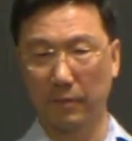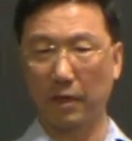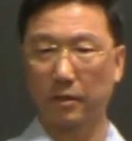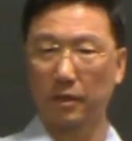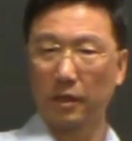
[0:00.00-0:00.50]

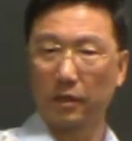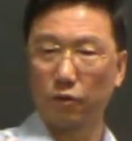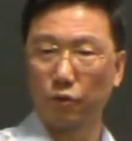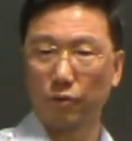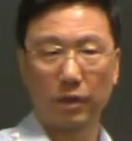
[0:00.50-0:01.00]
Alexei and
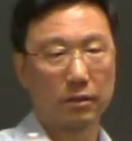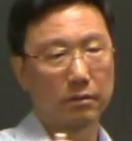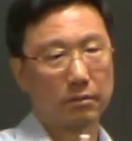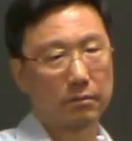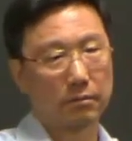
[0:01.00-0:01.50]
you and
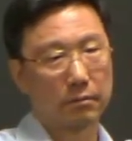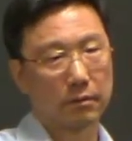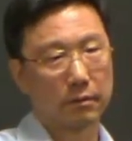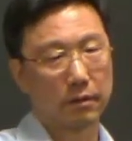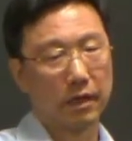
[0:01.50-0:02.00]

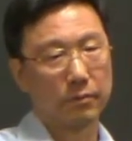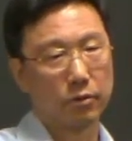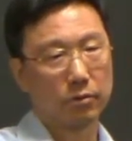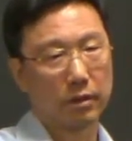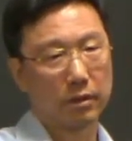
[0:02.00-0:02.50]
Colette,
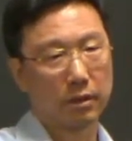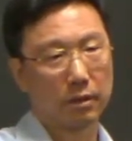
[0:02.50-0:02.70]
you and